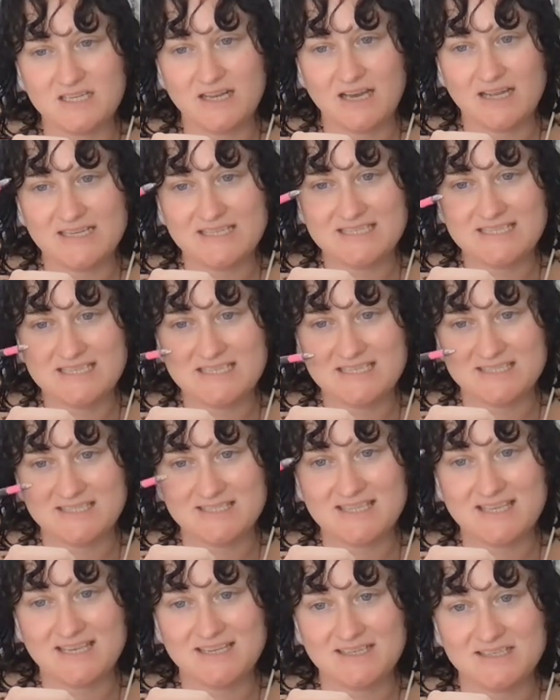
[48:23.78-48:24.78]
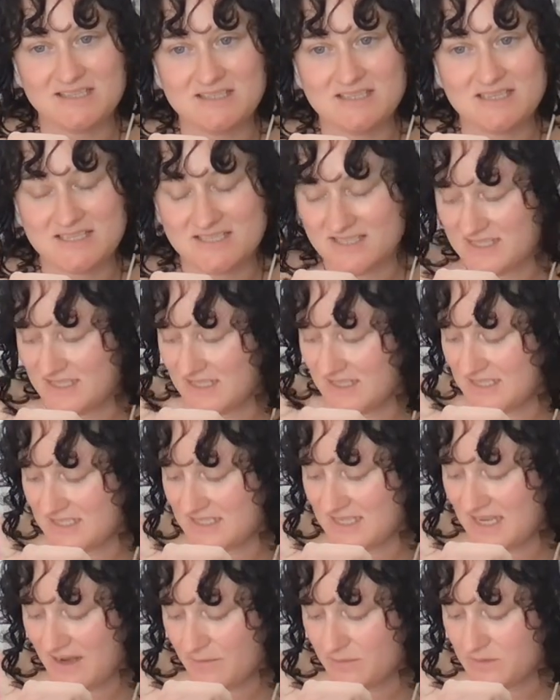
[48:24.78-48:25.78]
ideas can exist at the
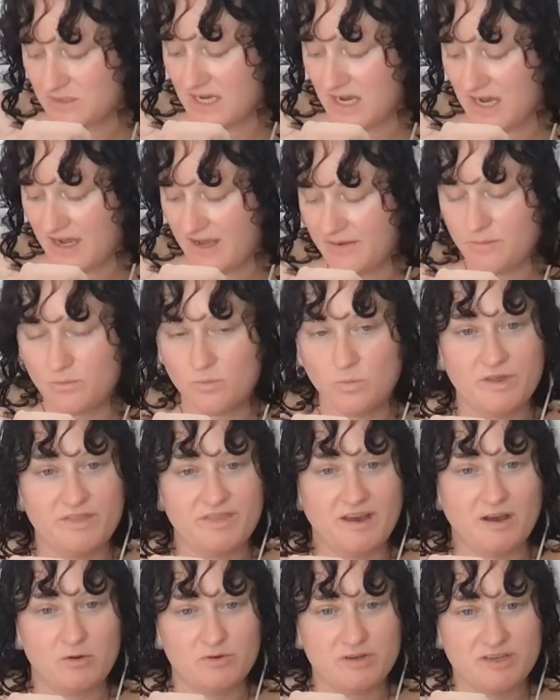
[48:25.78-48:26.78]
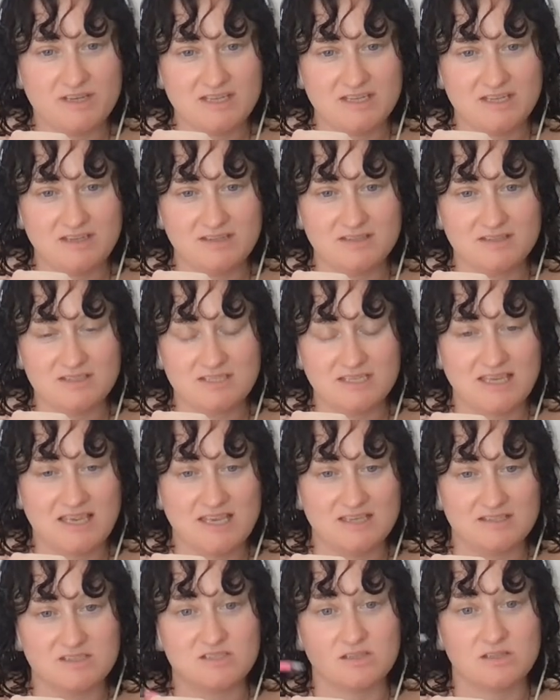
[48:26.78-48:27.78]
same time without need to
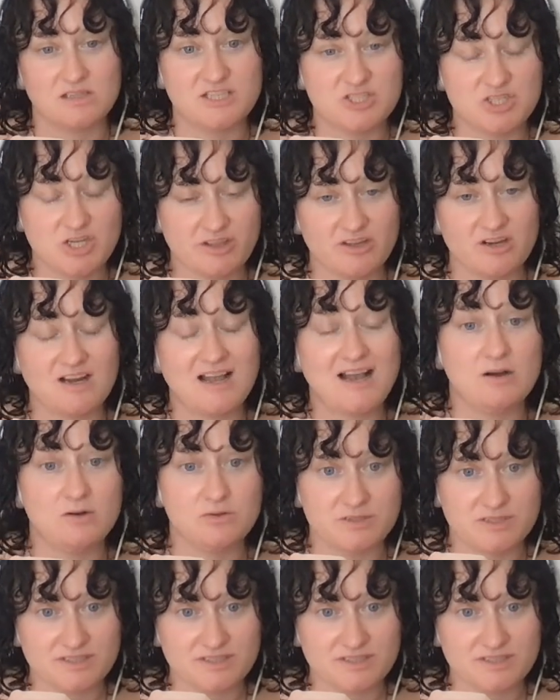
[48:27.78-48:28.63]
cancel each other out.